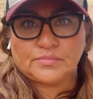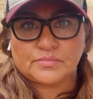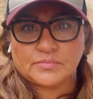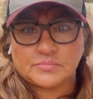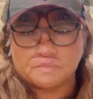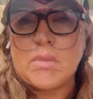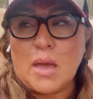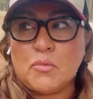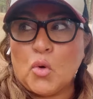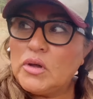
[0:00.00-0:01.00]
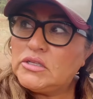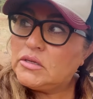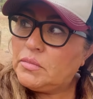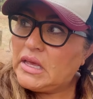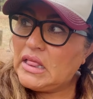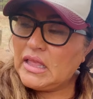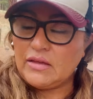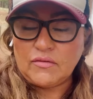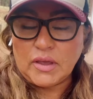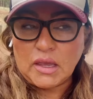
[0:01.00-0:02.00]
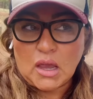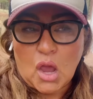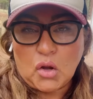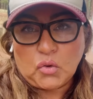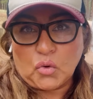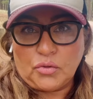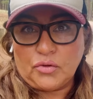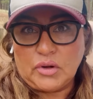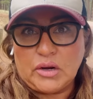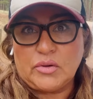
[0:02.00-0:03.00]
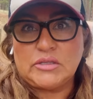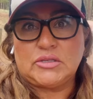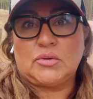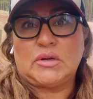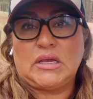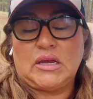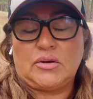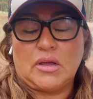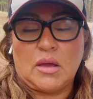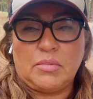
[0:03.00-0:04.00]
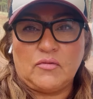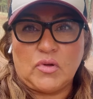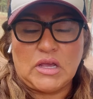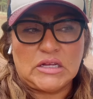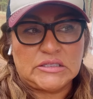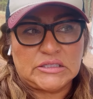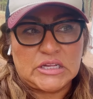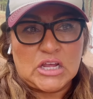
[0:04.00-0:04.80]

I'm going to be leaving northern Arizona here in a couple of weeks,